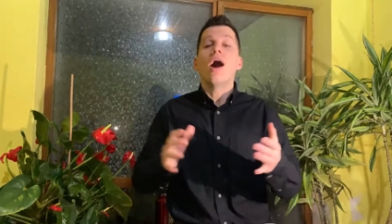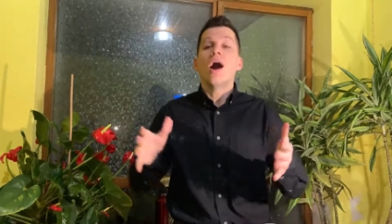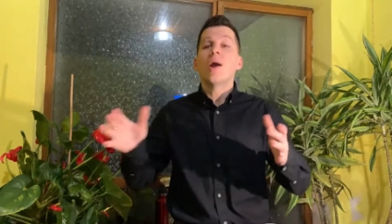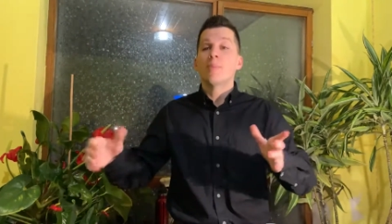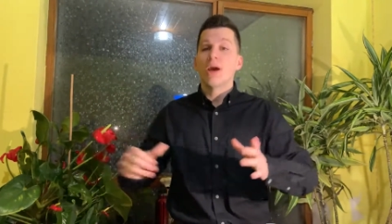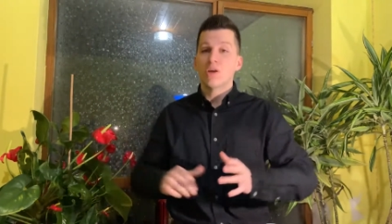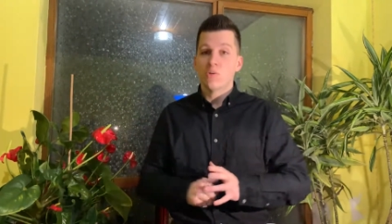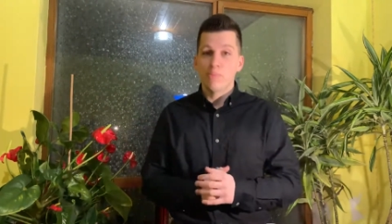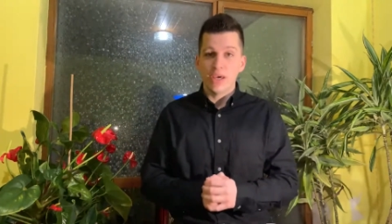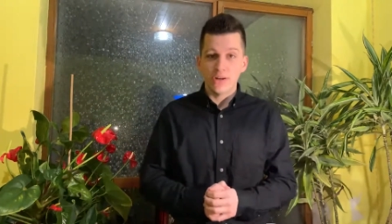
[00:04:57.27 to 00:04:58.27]
are my
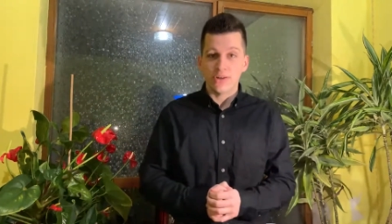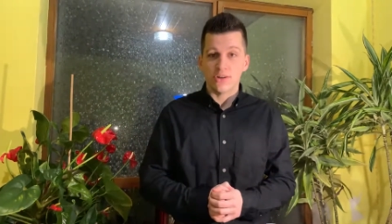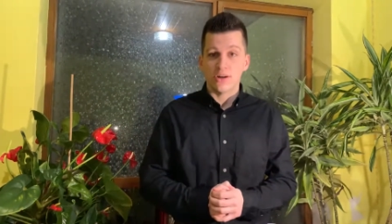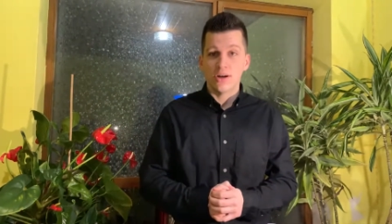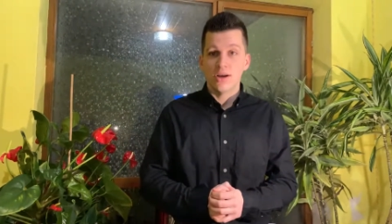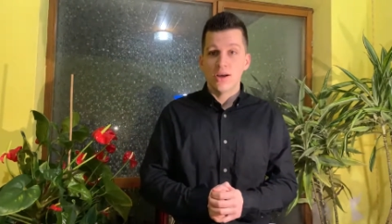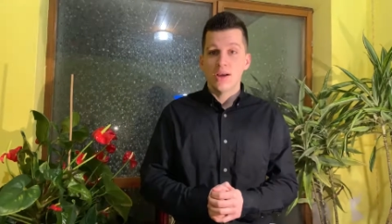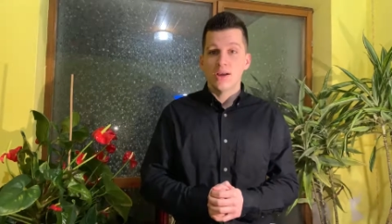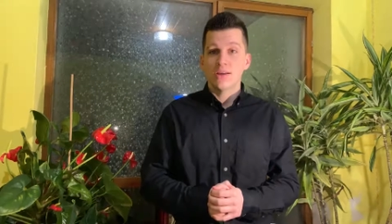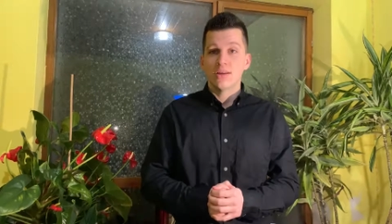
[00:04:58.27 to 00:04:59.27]
competitor
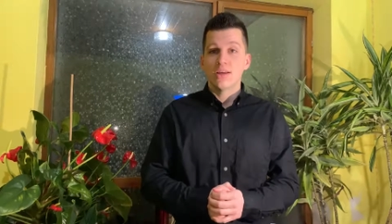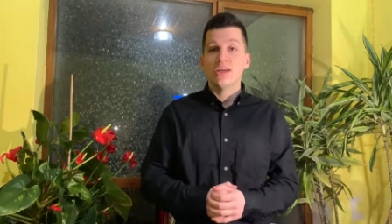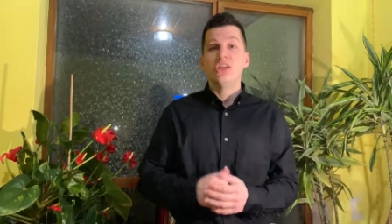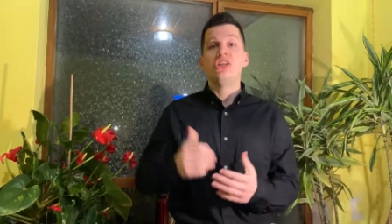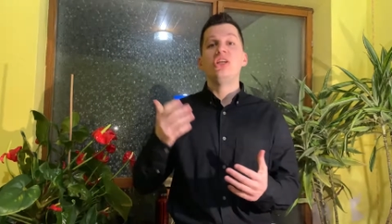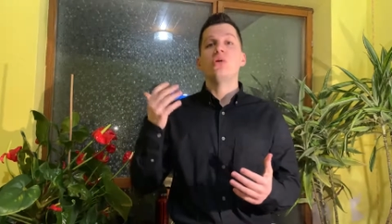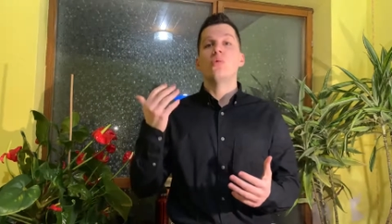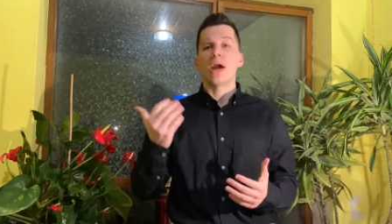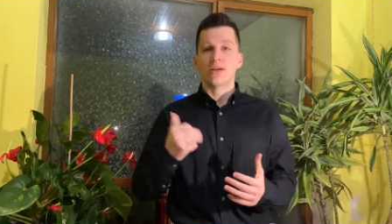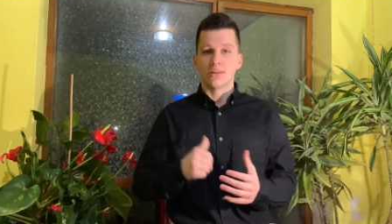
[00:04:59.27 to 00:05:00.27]

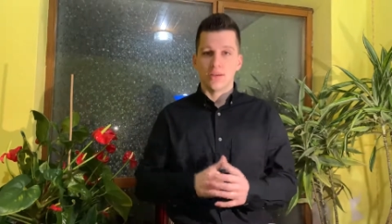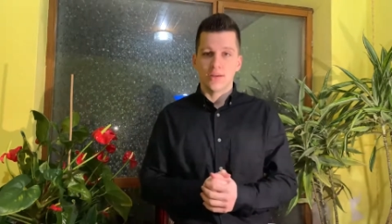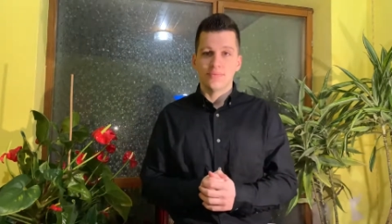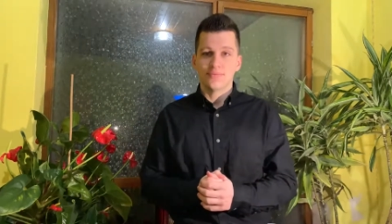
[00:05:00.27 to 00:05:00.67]
directly.